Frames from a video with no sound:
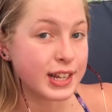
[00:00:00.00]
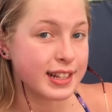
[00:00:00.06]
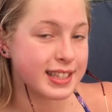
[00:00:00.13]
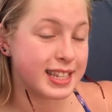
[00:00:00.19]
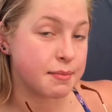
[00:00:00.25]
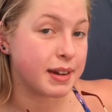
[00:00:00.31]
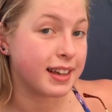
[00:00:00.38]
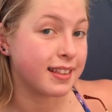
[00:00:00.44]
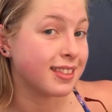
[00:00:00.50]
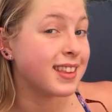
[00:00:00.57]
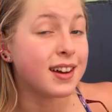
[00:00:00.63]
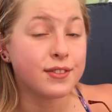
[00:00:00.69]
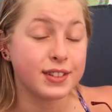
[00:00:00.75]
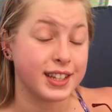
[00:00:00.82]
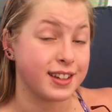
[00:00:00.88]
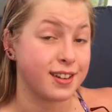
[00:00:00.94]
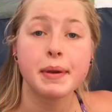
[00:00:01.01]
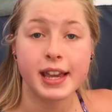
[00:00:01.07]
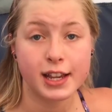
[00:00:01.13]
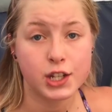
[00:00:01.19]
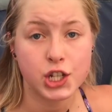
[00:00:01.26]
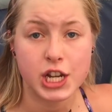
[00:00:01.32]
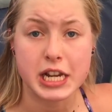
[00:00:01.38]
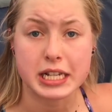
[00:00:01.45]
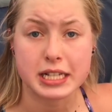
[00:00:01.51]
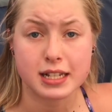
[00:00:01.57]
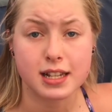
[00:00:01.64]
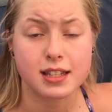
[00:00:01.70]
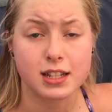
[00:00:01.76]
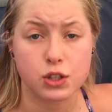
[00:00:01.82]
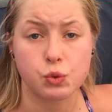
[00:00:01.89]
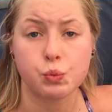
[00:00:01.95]
can see my lovely pink cheeks
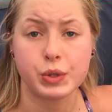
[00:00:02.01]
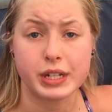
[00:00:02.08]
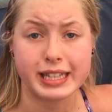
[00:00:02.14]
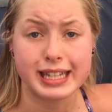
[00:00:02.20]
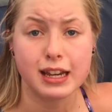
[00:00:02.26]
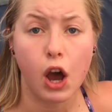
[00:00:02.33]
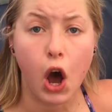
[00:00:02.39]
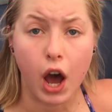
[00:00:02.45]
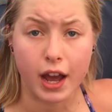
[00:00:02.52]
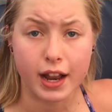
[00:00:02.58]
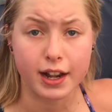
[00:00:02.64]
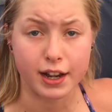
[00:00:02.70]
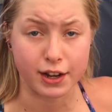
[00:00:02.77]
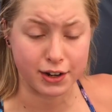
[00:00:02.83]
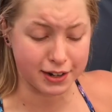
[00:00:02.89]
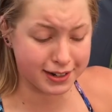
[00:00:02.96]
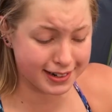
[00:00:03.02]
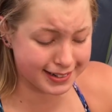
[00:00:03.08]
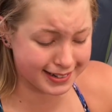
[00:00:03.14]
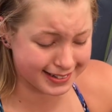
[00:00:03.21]
because it's really hot here.